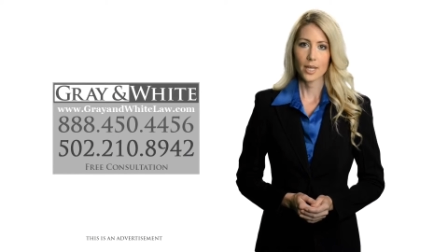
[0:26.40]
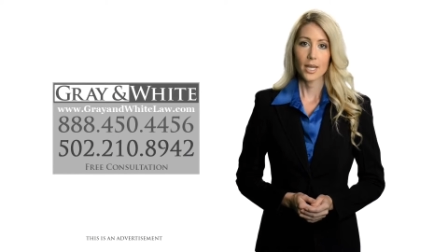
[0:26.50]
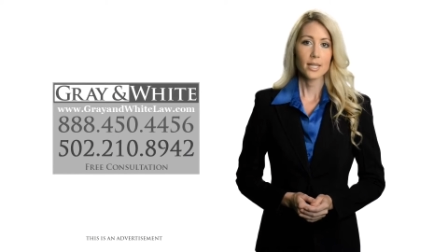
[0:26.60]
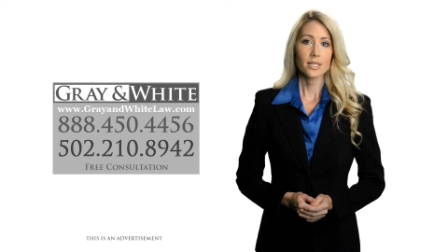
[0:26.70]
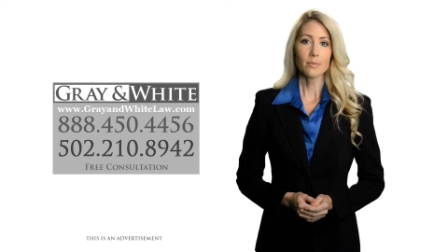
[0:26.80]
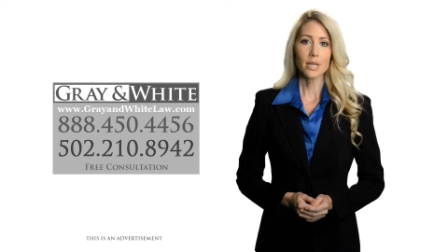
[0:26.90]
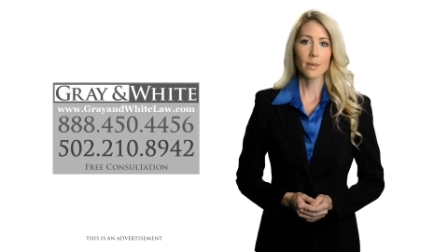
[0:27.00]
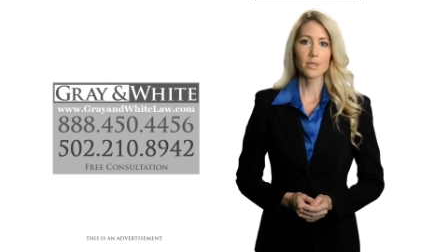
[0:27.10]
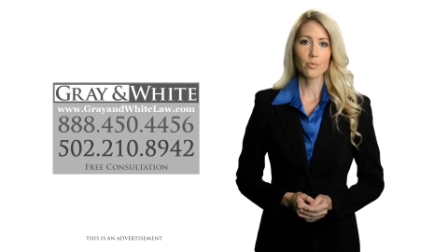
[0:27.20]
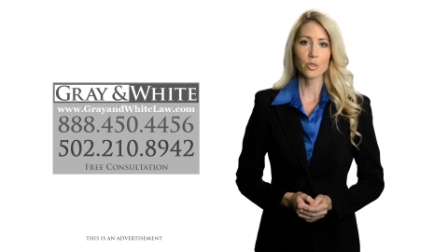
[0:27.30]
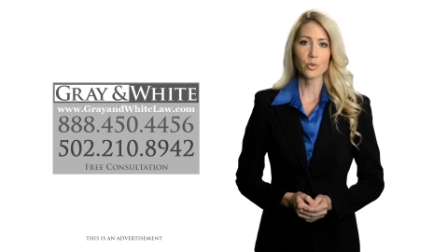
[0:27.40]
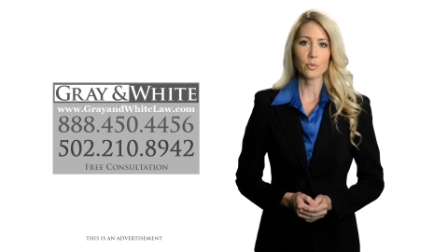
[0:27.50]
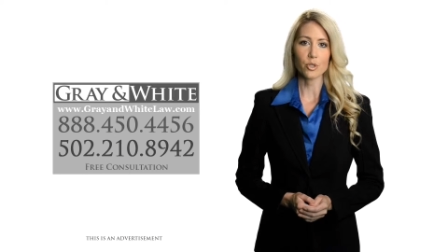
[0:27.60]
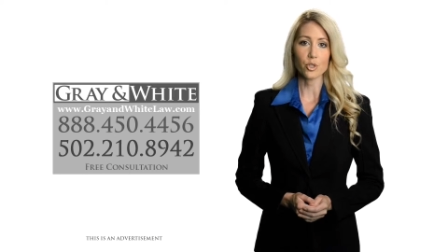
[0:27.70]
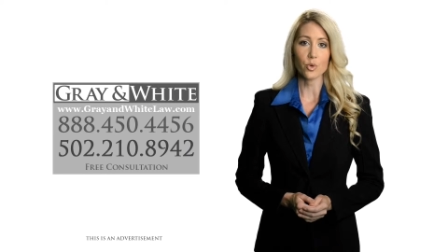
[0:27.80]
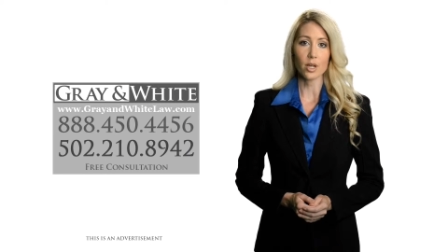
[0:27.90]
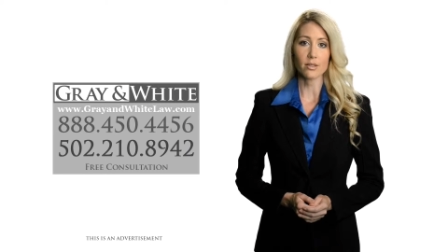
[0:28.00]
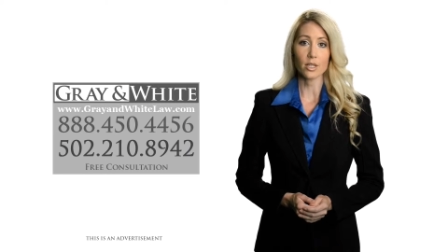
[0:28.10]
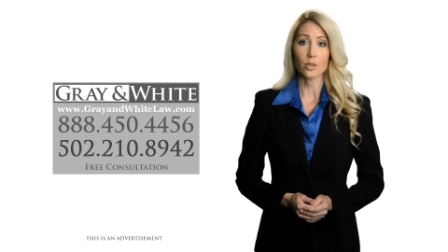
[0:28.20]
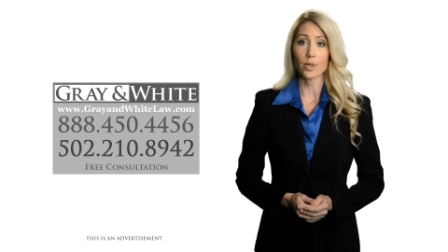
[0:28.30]
Some types of prescription drugs
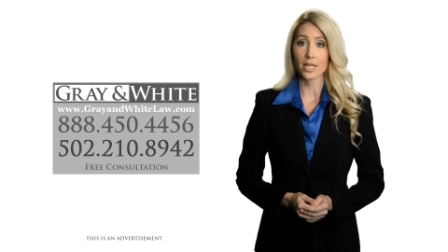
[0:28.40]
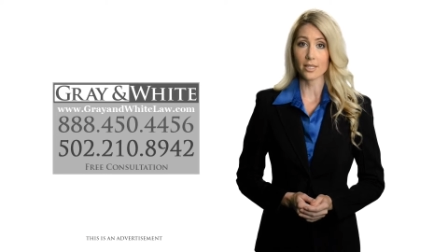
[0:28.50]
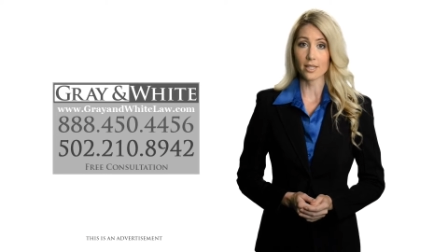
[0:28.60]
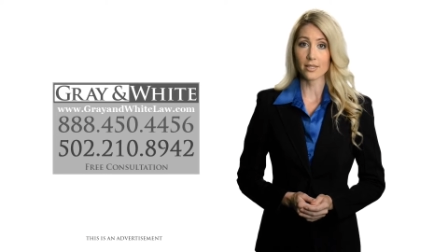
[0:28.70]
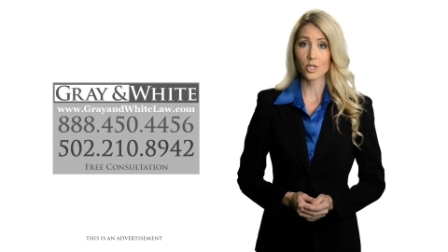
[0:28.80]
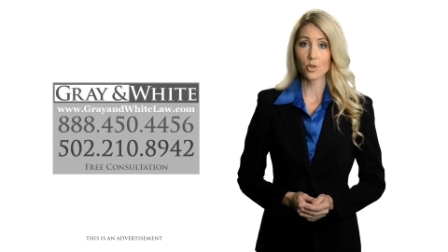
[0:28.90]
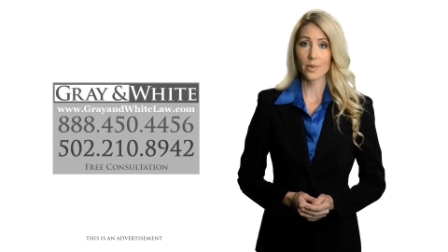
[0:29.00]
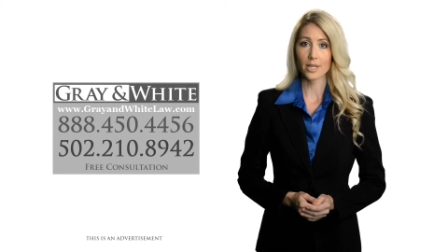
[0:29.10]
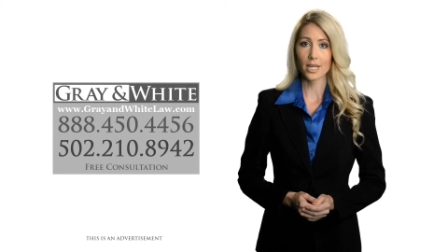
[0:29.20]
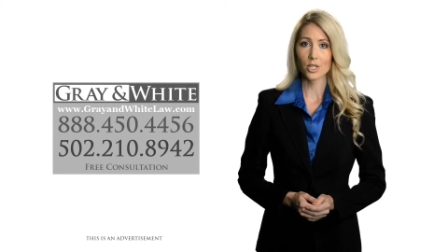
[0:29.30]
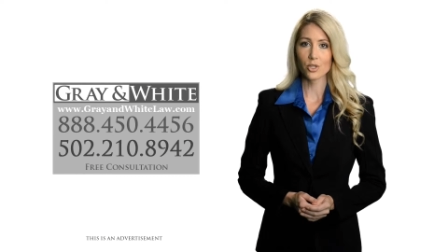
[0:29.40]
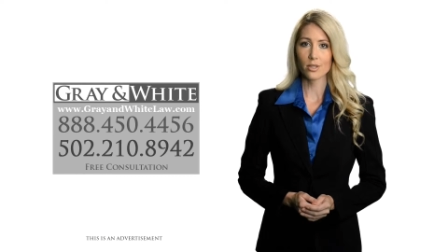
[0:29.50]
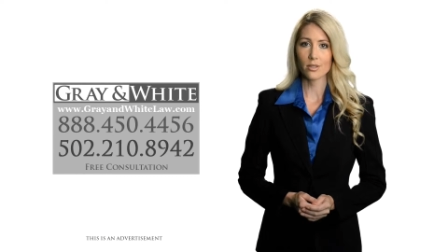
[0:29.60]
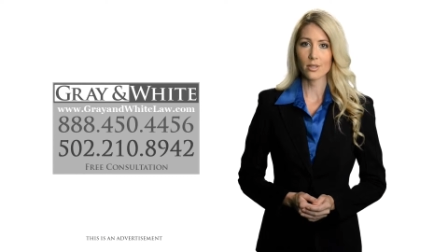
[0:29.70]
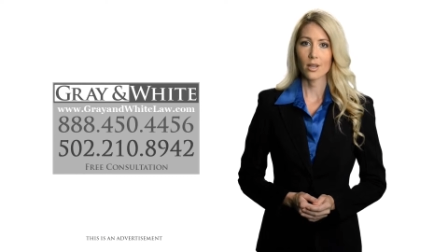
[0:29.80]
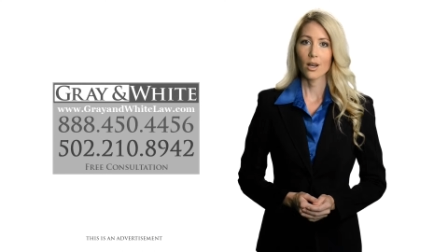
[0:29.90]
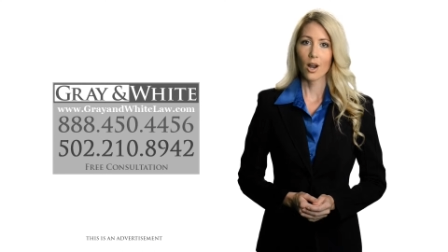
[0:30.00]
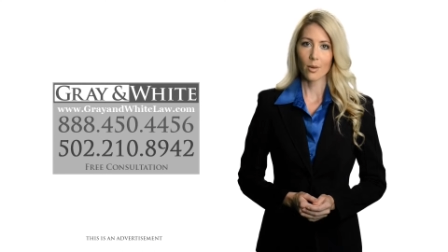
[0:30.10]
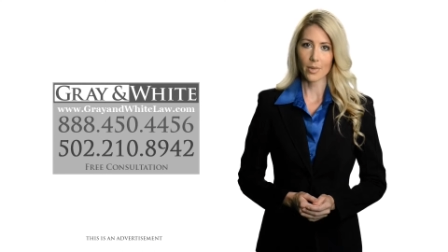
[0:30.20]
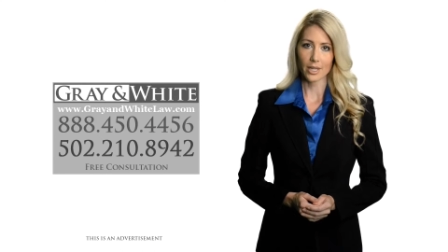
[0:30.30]
include anti-seizure medications,
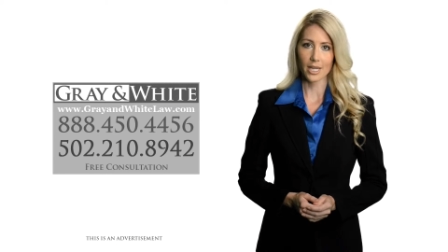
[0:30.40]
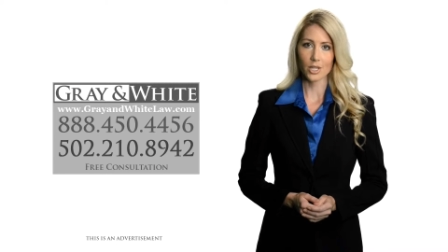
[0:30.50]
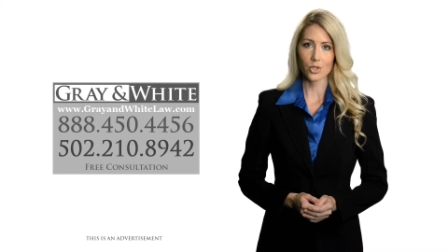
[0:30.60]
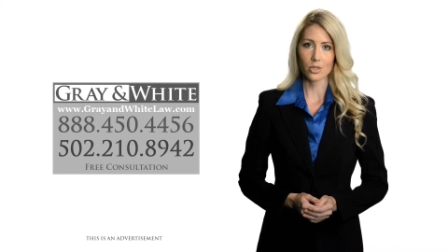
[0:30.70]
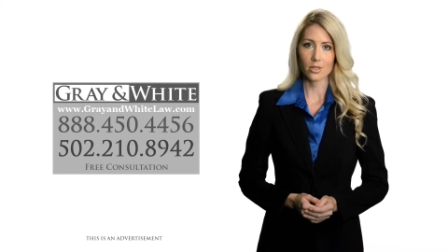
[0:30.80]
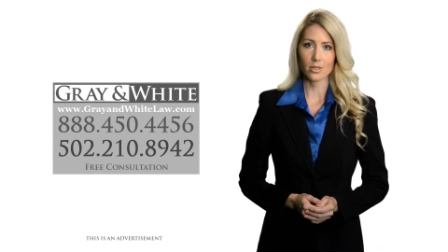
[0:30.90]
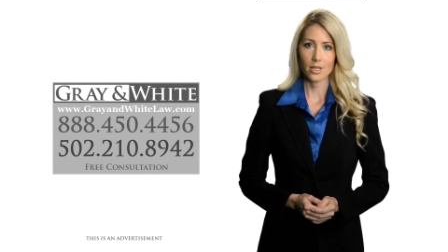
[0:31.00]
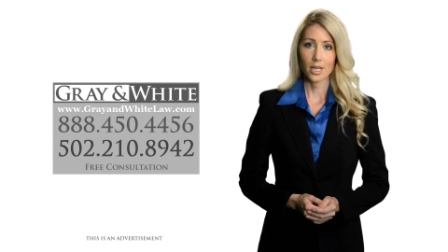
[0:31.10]
heart medications,